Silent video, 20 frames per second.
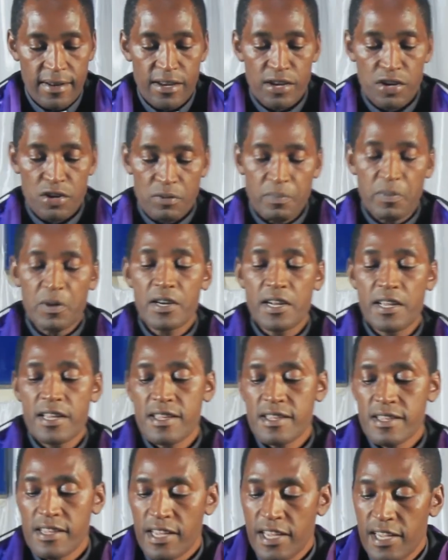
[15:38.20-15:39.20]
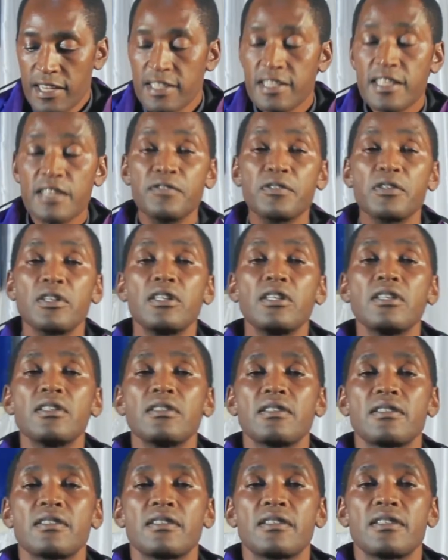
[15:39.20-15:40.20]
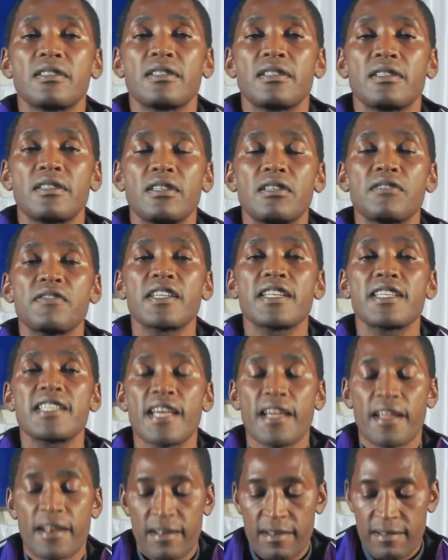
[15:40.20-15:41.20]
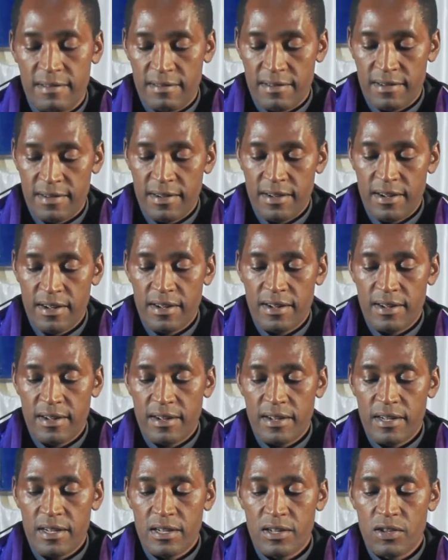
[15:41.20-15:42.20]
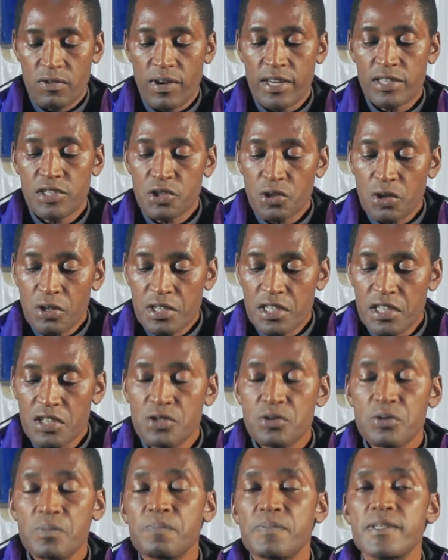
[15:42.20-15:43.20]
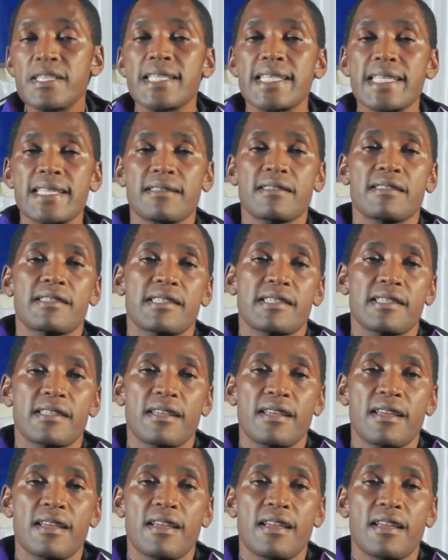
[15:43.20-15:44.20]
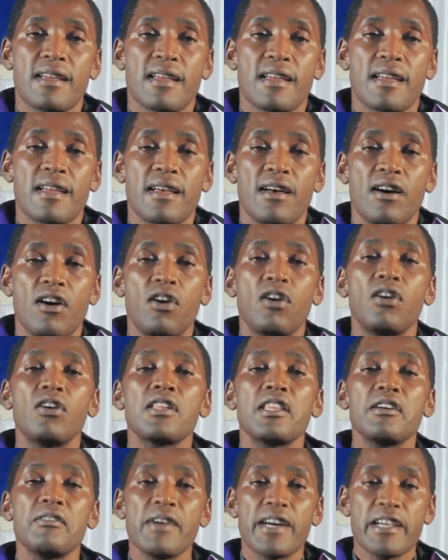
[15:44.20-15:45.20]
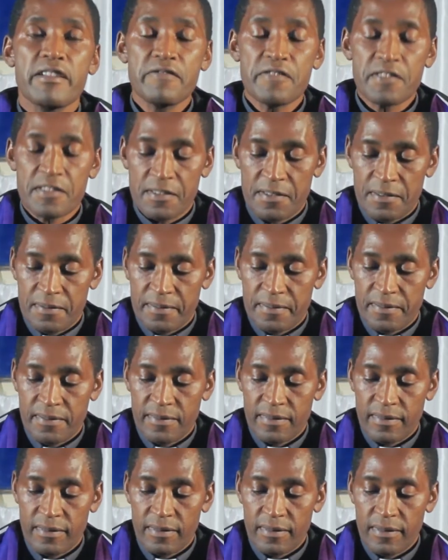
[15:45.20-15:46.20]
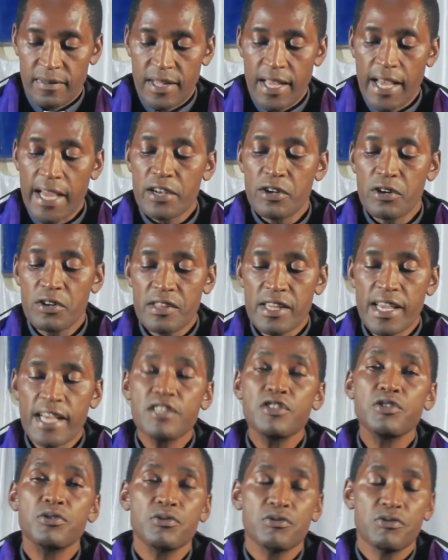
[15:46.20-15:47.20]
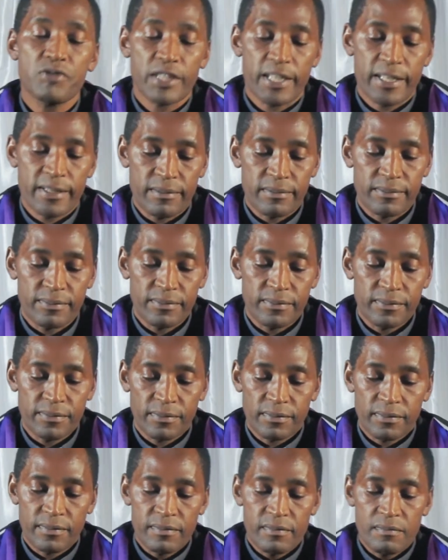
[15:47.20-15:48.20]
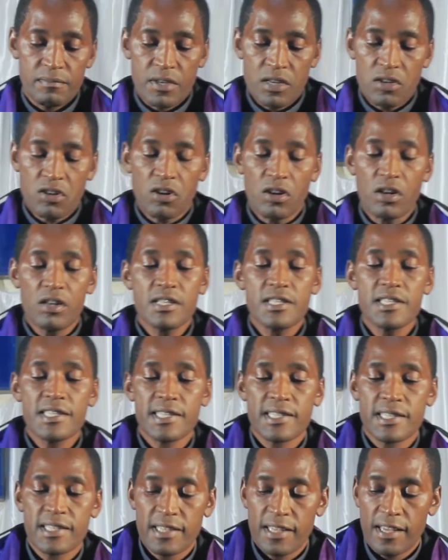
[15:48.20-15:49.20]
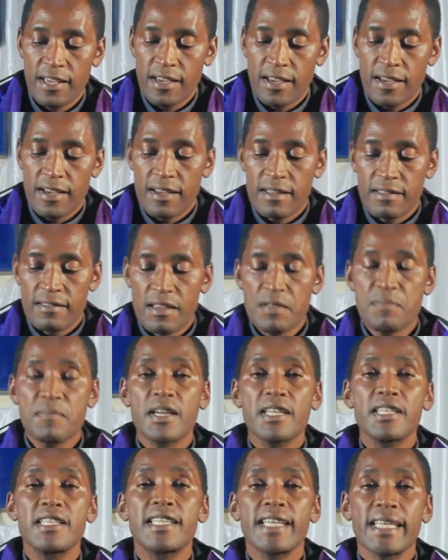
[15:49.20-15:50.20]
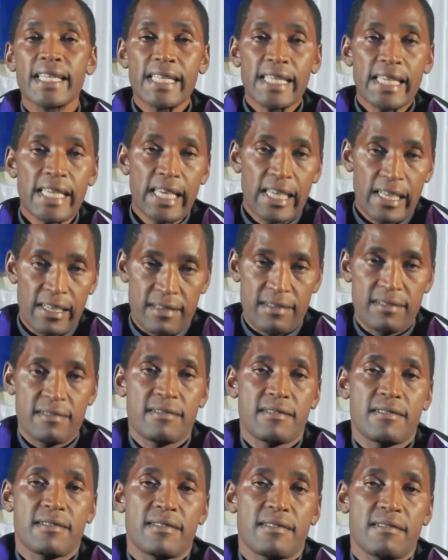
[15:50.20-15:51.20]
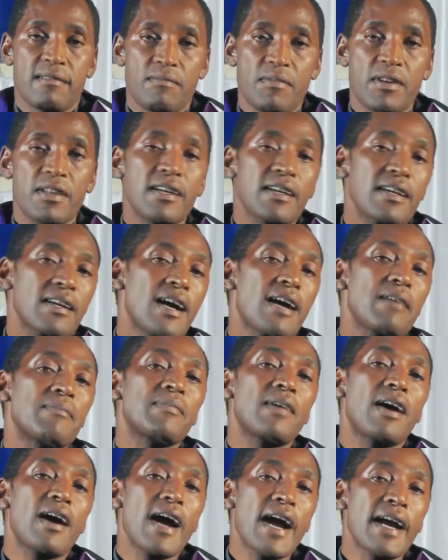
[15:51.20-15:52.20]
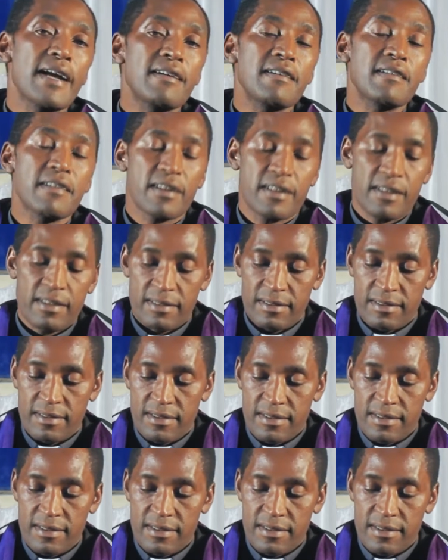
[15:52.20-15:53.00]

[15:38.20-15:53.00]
Nobody hit the floor of the den. They were torn into pieces, all their wives and all their children, because they made the king become angry,